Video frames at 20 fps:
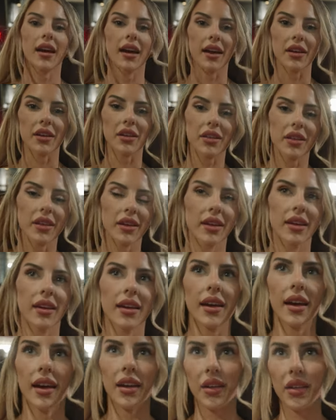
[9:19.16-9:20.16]

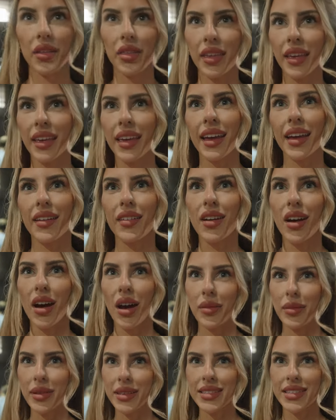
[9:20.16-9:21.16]
I don't think I
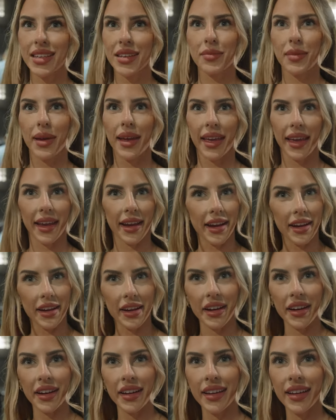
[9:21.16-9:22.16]
commented my
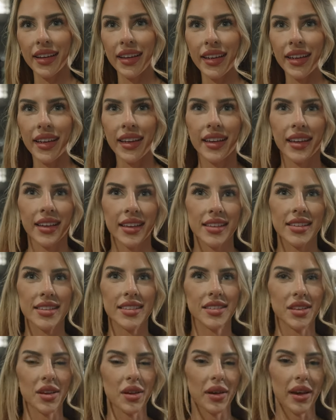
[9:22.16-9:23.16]
hair
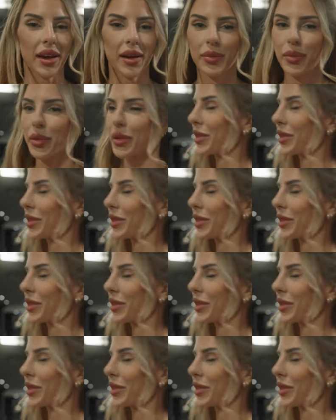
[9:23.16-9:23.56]
uh,